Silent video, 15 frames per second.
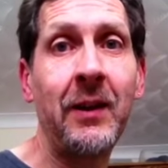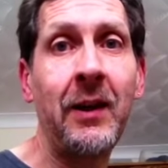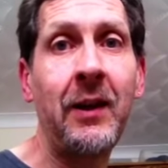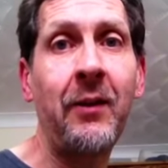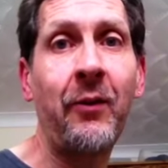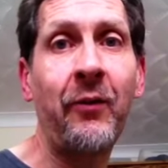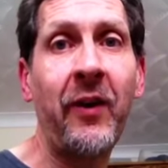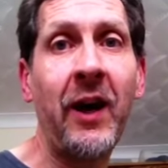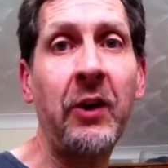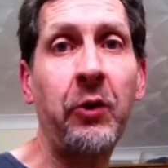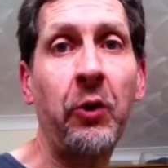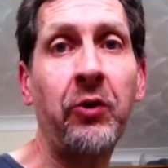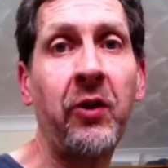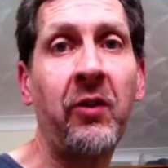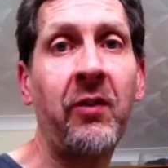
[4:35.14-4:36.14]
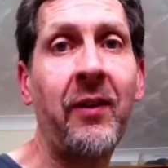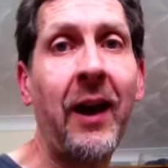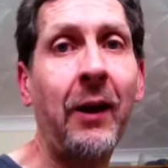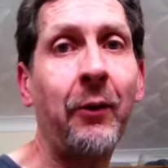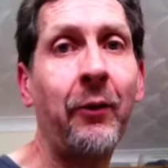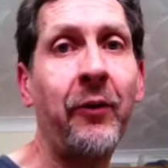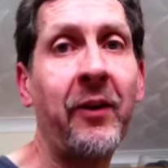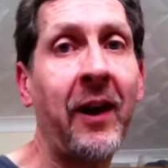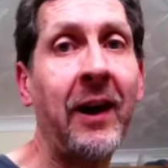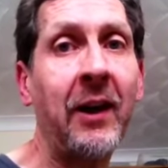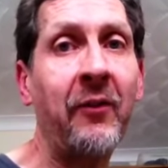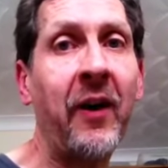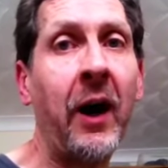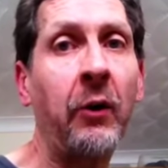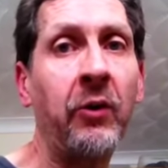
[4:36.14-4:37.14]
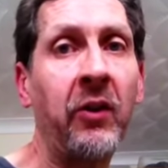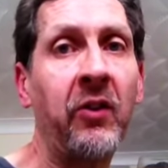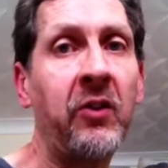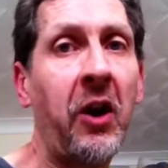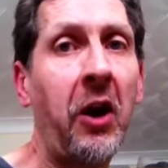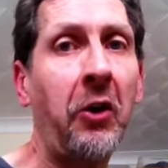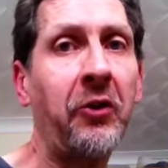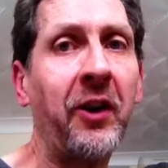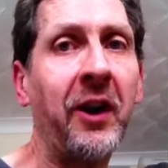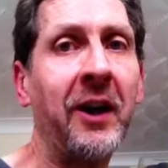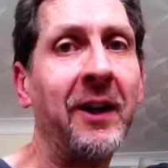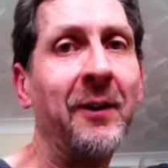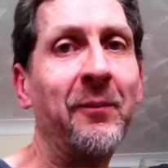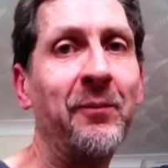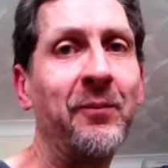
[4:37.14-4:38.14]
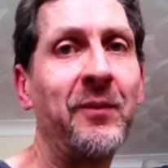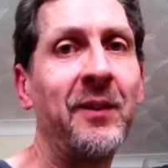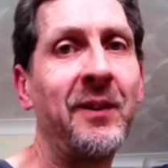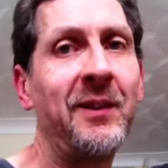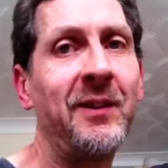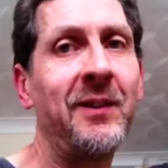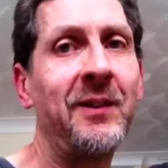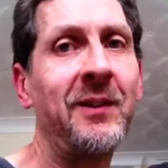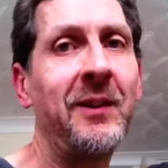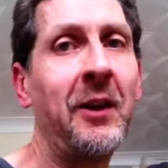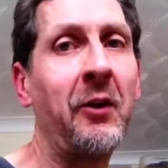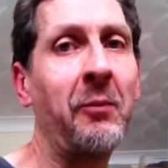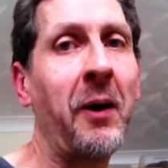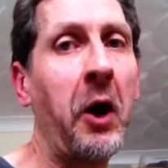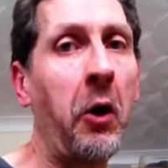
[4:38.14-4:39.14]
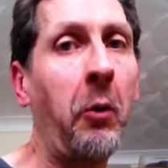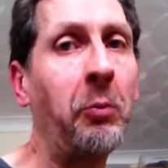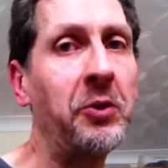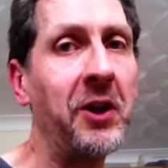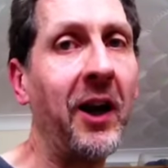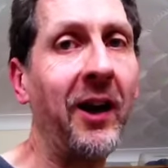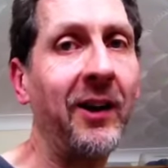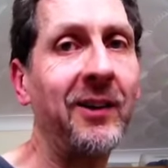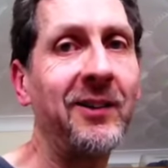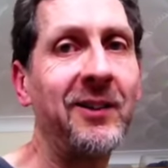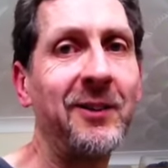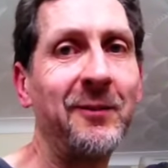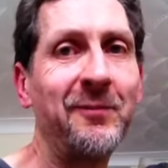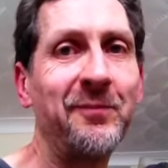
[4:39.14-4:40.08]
his fair daughter's self, as I avowed at starting, is my object.